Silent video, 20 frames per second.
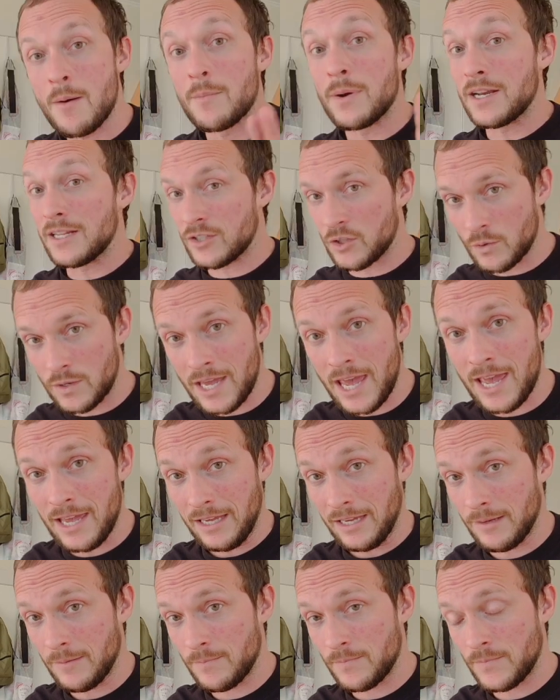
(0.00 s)
but it's
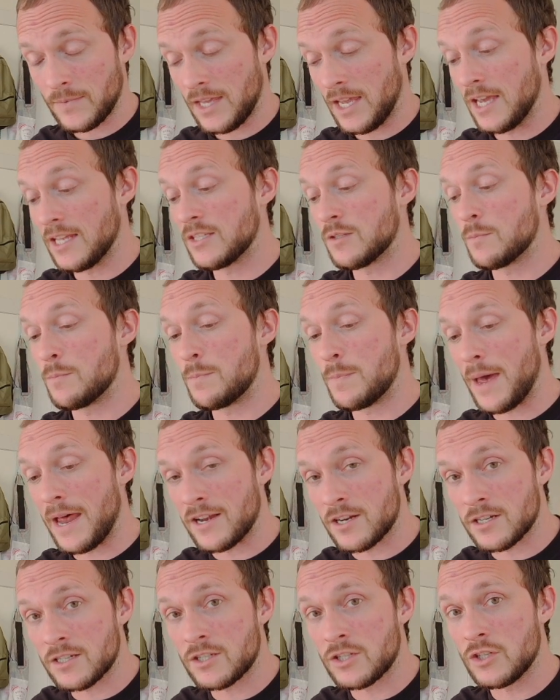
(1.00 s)
okay. It's
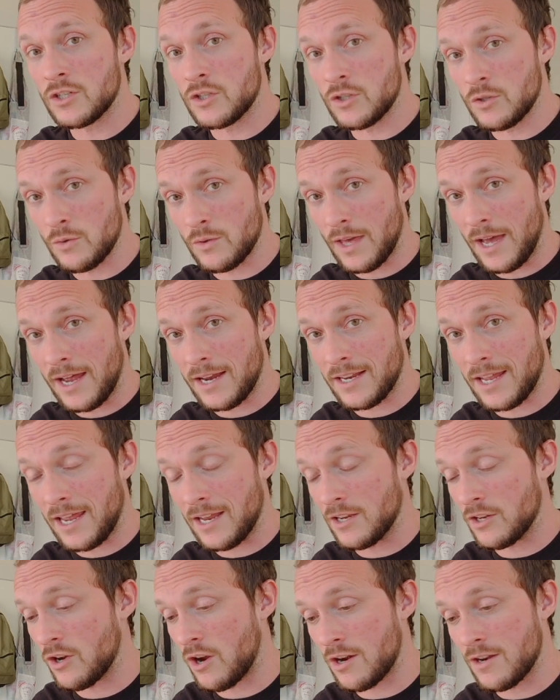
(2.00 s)
better to do that
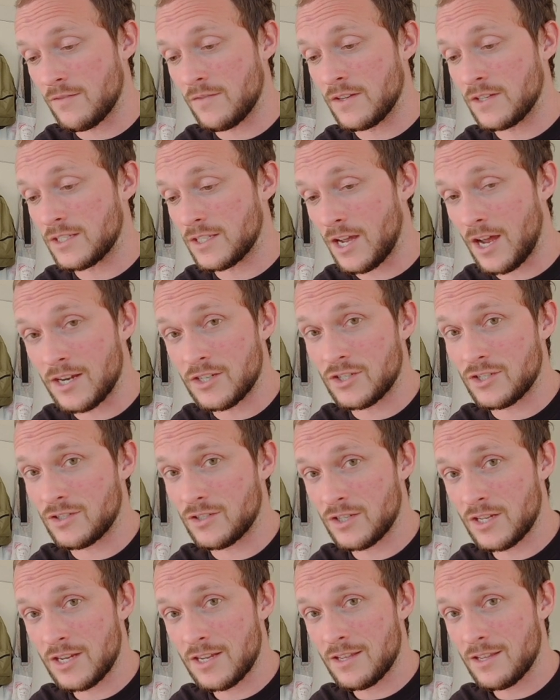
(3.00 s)
and not even
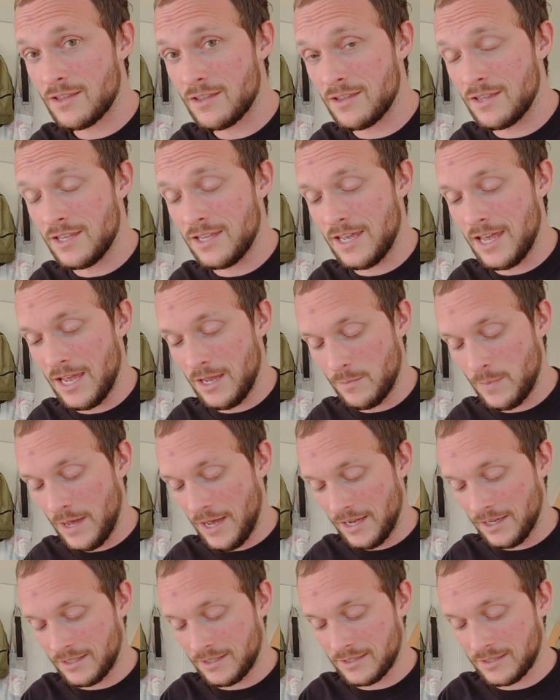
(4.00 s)
touch the
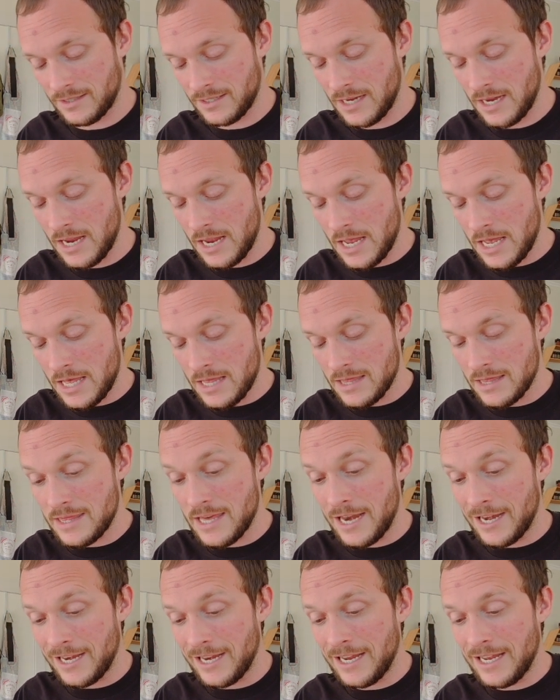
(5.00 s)
apex
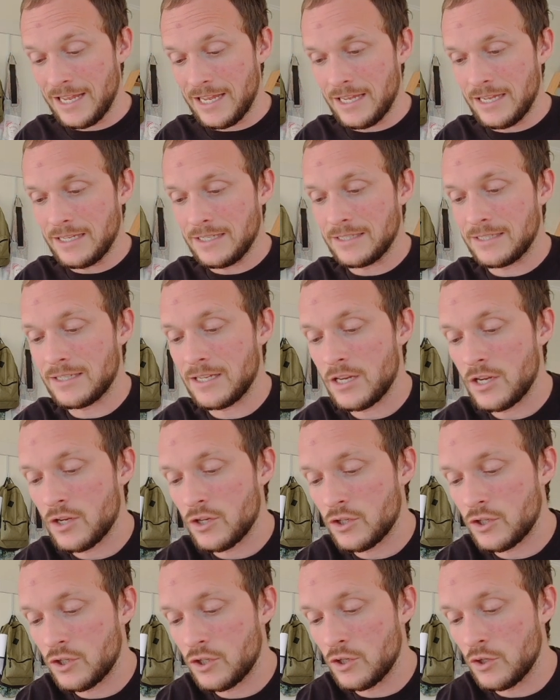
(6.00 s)
than it is
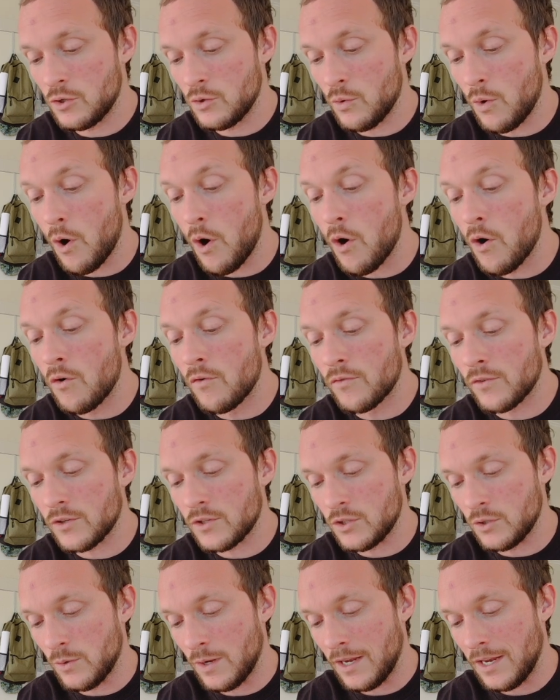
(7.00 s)
to
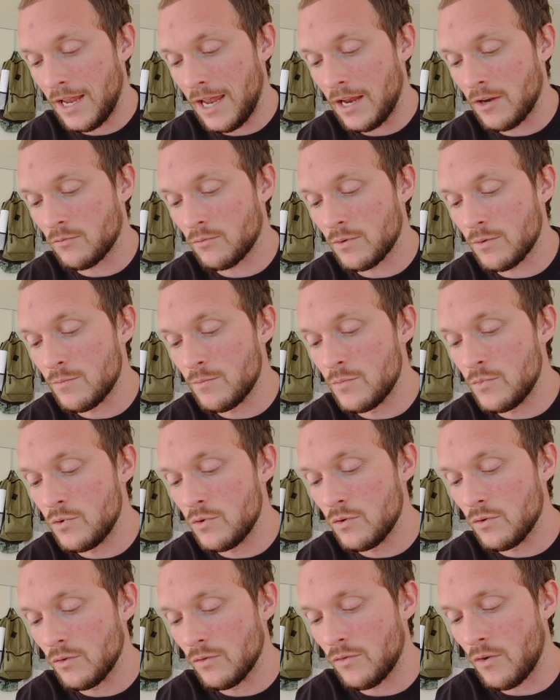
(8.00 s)
overdo it and
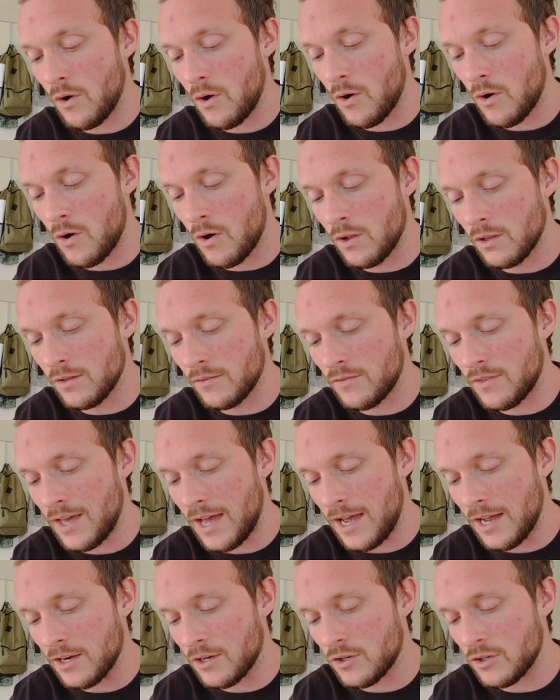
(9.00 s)
remove all of
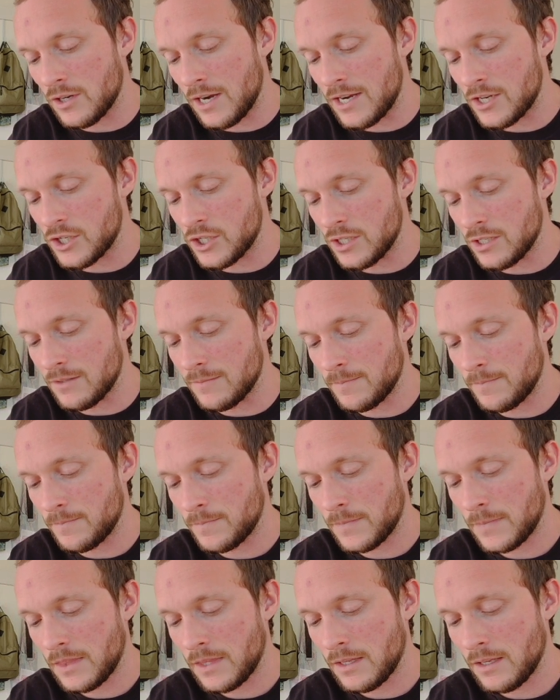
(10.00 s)
that aggression.
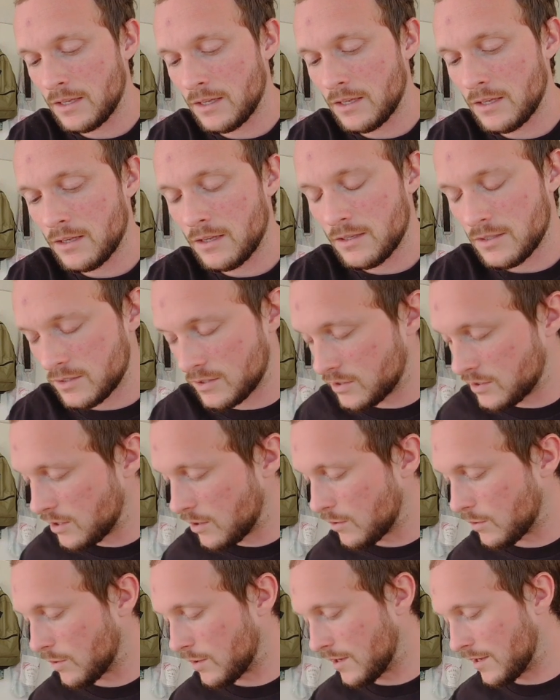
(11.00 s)

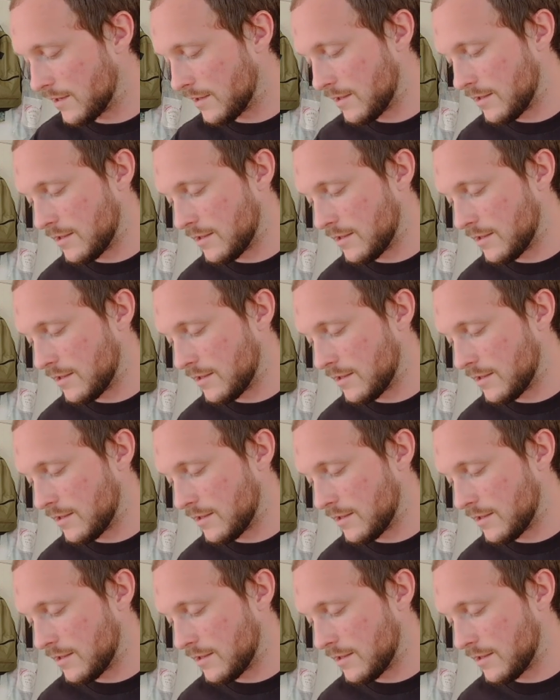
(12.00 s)
So